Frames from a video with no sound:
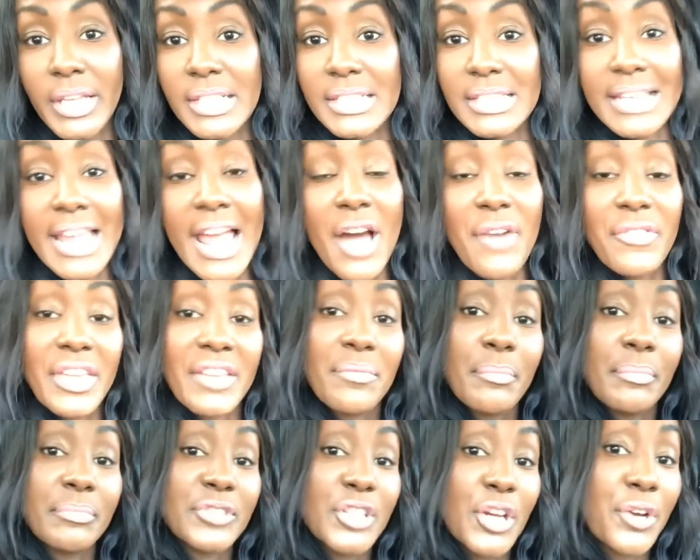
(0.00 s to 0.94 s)
Because now
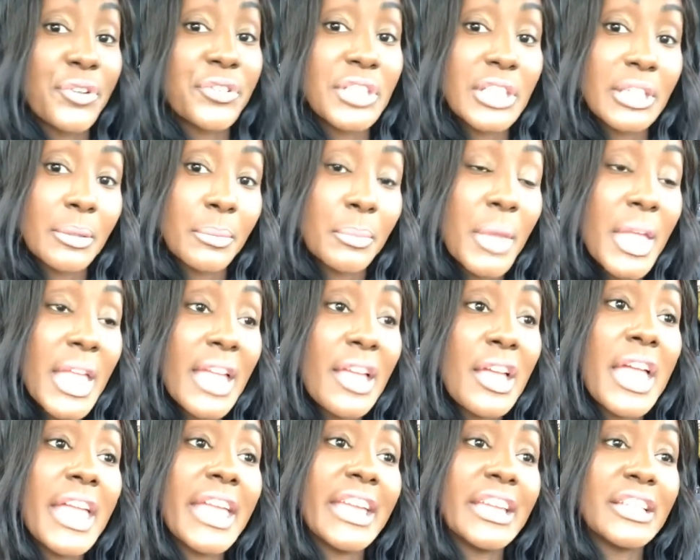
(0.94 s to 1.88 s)
they've turned him
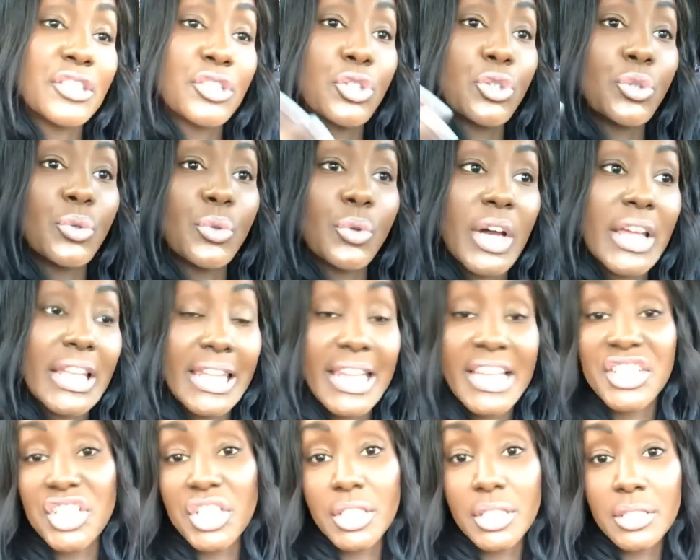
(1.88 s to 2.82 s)
into a
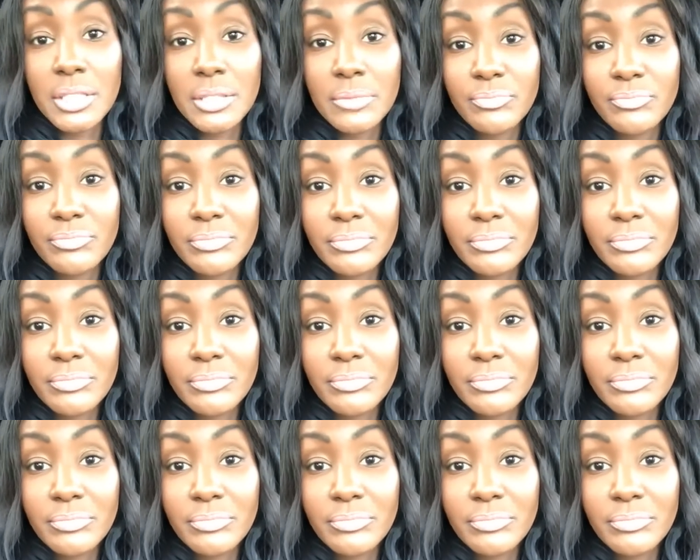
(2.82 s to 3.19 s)
legend.